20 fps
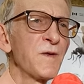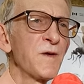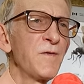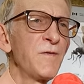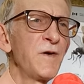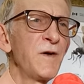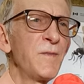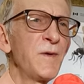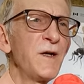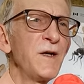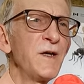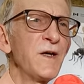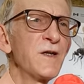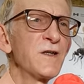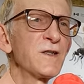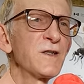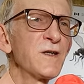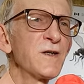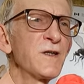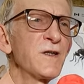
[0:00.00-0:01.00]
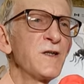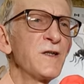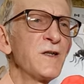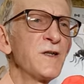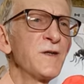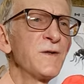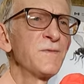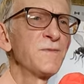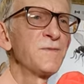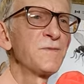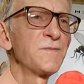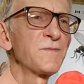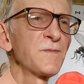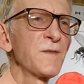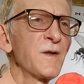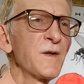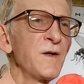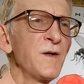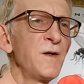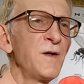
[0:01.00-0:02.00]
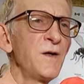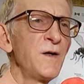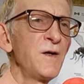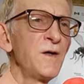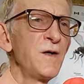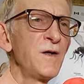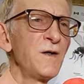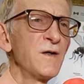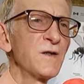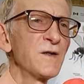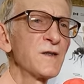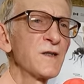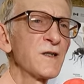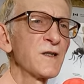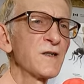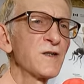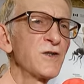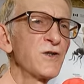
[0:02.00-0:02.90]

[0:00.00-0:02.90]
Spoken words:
Family Encertidae, 6